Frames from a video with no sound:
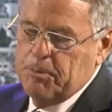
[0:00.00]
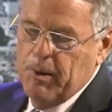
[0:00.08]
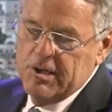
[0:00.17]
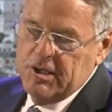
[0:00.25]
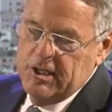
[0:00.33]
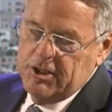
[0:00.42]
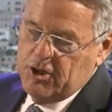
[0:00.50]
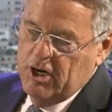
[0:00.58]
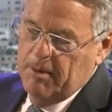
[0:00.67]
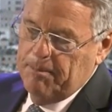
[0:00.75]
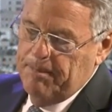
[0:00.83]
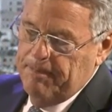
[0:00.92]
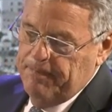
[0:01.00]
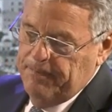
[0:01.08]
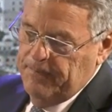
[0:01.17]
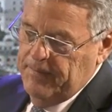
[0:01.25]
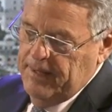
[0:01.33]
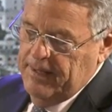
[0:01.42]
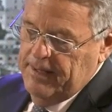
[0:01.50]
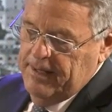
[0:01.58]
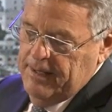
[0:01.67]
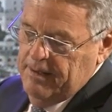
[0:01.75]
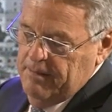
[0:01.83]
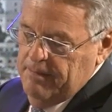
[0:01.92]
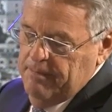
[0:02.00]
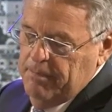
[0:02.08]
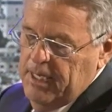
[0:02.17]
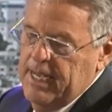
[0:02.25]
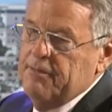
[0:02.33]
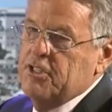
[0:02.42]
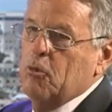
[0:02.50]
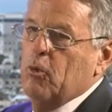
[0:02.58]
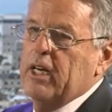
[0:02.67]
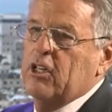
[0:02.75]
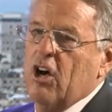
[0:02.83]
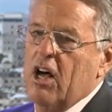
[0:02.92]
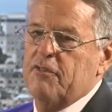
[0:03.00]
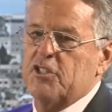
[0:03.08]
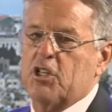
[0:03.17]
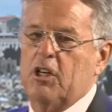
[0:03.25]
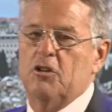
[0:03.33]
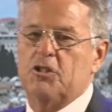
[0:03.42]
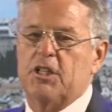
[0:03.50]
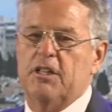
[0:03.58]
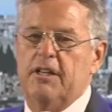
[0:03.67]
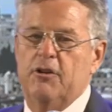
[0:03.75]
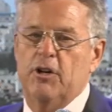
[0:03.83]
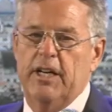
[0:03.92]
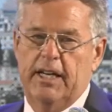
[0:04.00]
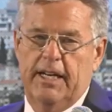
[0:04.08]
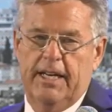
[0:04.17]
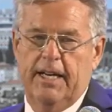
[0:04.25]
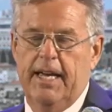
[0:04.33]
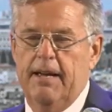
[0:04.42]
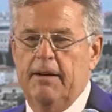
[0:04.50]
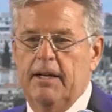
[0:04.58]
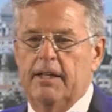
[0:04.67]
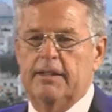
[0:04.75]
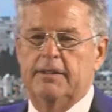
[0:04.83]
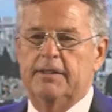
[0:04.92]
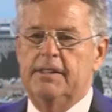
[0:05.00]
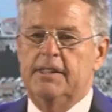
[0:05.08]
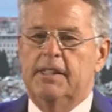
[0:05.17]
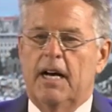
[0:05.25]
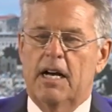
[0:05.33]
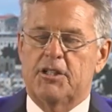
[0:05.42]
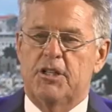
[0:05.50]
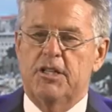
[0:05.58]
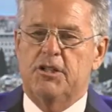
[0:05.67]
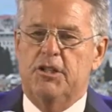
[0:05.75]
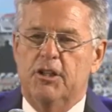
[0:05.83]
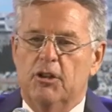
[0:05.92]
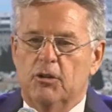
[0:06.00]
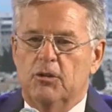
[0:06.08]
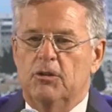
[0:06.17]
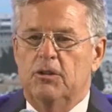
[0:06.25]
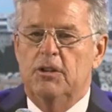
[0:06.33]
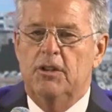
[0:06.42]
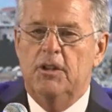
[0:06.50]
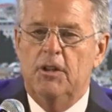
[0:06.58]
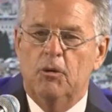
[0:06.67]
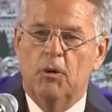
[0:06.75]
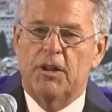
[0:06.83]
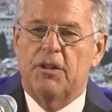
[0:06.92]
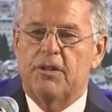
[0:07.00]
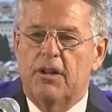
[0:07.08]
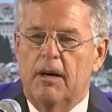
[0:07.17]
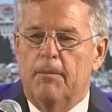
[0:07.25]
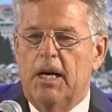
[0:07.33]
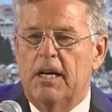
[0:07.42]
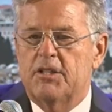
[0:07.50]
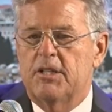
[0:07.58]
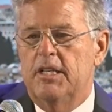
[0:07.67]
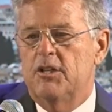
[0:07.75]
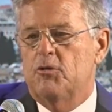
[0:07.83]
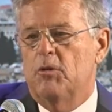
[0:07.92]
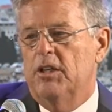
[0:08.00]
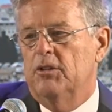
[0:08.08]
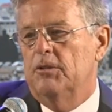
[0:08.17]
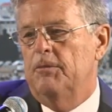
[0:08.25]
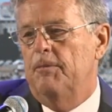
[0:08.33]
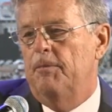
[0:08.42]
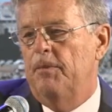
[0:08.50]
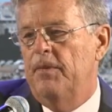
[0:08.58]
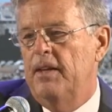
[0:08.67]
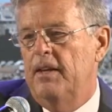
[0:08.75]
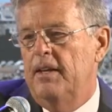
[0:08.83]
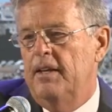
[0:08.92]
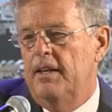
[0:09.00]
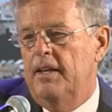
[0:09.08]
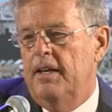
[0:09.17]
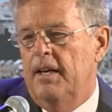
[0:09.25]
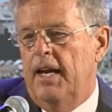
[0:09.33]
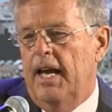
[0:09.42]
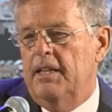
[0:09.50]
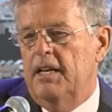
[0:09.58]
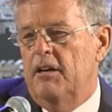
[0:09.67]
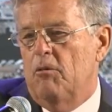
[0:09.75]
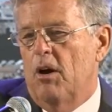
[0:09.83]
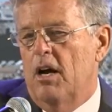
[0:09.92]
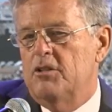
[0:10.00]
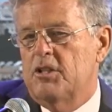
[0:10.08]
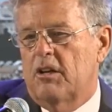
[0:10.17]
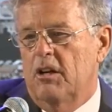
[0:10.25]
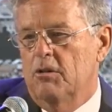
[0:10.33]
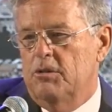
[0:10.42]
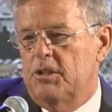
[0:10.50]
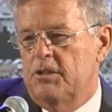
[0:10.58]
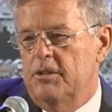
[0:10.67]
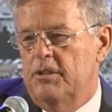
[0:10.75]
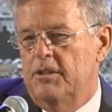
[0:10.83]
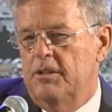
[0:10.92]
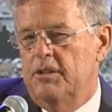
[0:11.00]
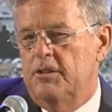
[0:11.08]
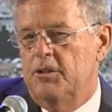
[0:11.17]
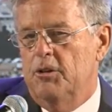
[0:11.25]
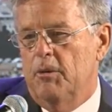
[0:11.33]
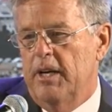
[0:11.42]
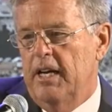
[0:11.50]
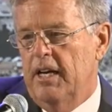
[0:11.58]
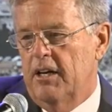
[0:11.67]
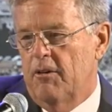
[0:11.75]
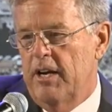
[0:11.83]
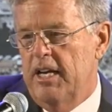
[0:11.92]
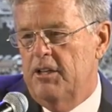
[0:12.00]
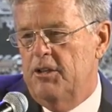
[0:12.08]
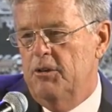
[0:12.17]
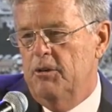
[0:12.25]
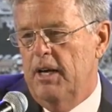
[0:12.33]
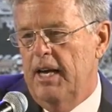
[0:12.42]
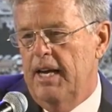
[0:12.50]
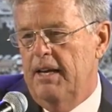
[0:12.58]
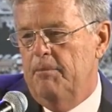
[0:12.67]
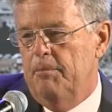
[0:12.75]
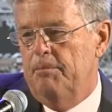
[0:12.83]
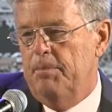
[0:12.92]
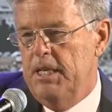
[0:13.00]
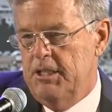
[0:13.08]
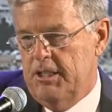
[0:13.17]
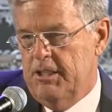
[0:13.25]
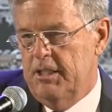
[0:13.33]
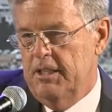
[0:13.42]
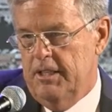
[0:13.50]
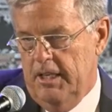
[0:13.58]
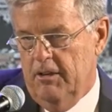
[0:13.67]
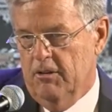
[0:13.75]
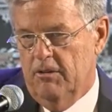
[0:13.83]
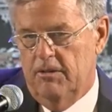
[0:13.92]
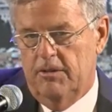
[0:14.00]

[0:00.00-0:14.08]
President Trump believes that Witkoff is close to doing a hostage deal with Hamas and Israel, and that Iran's close to agreeing to a peace deal.